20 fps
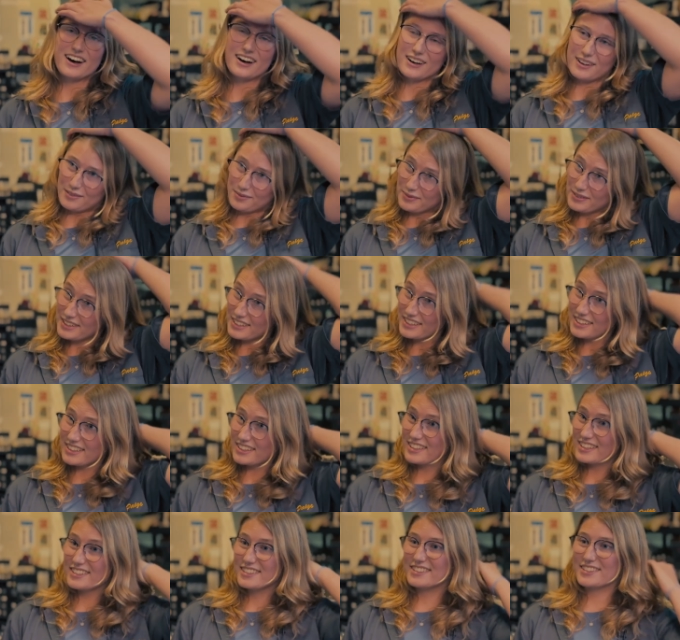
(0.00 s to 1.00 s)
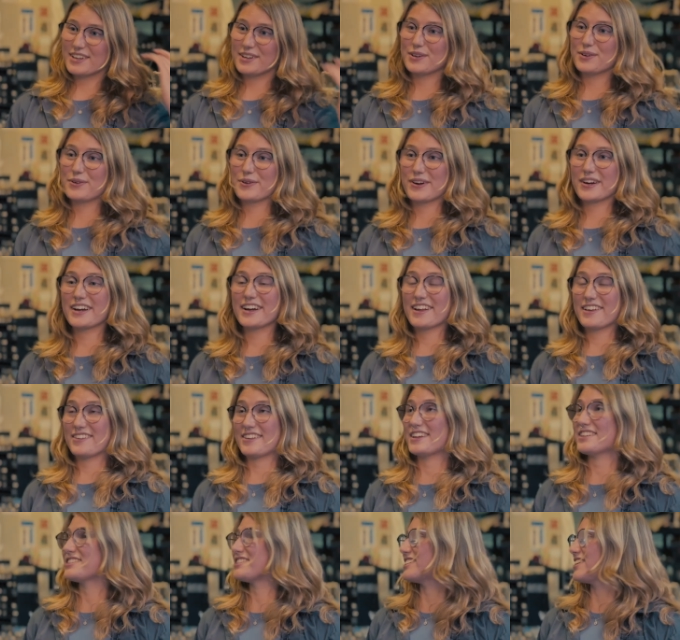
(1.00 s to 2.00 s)
um, so
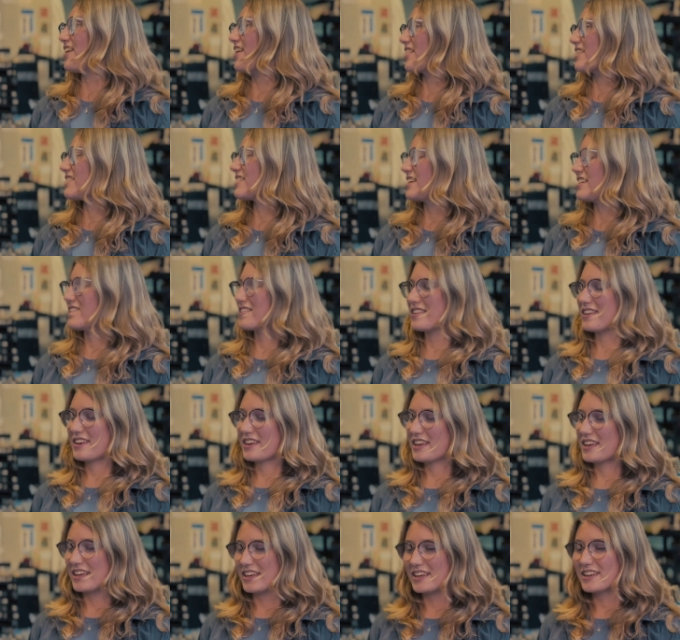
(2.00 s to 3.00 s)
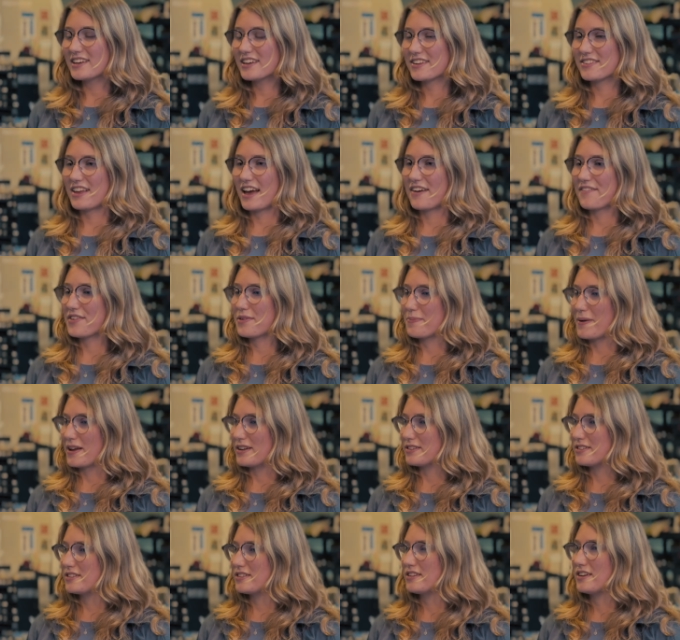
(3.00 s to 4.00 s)
organization honestly is key because I've
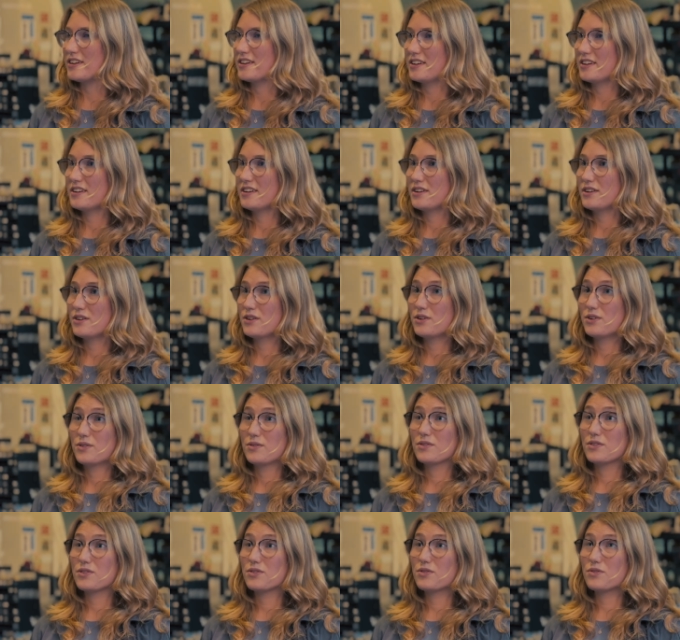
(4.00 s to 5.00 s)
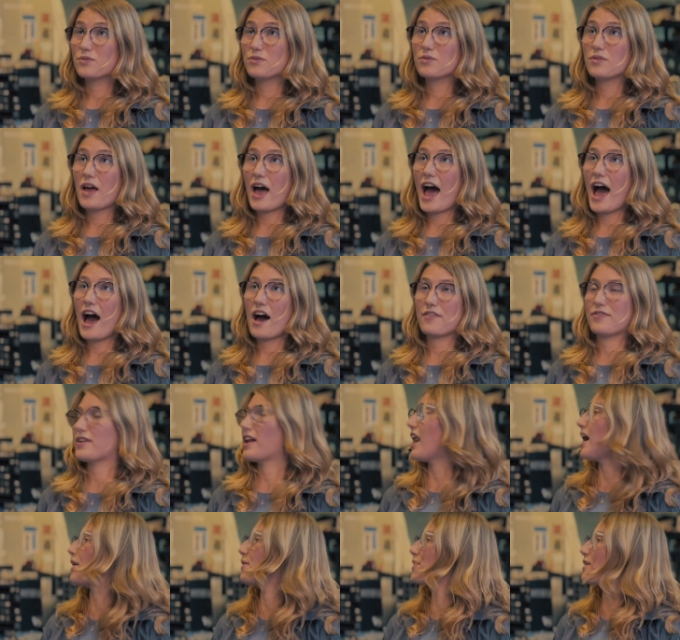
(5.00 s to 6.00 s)
spent half an
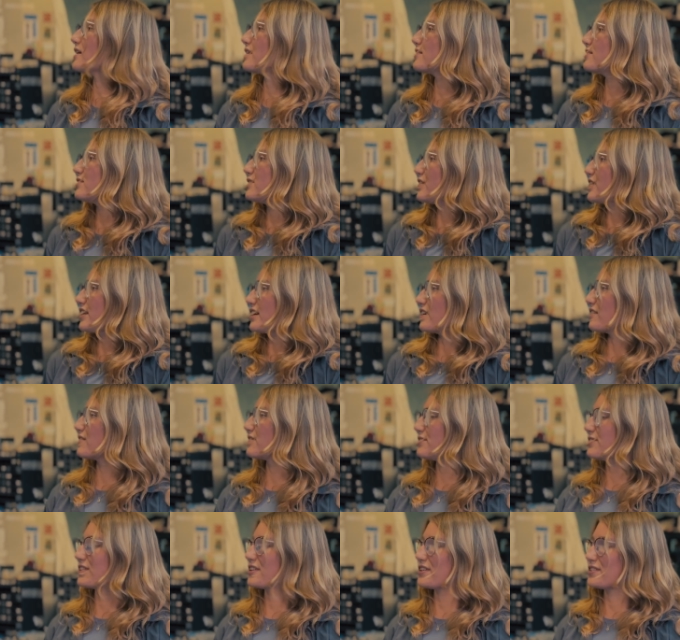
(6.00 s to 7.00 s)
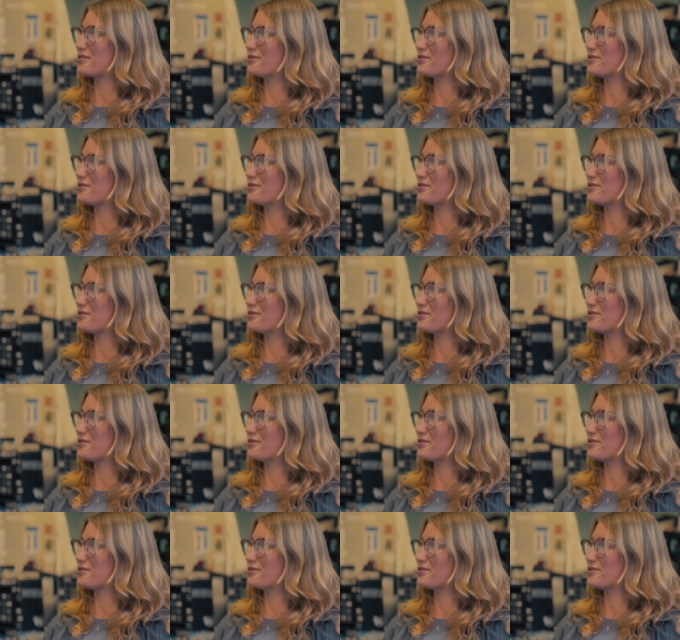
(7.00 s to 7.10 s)
hour looking for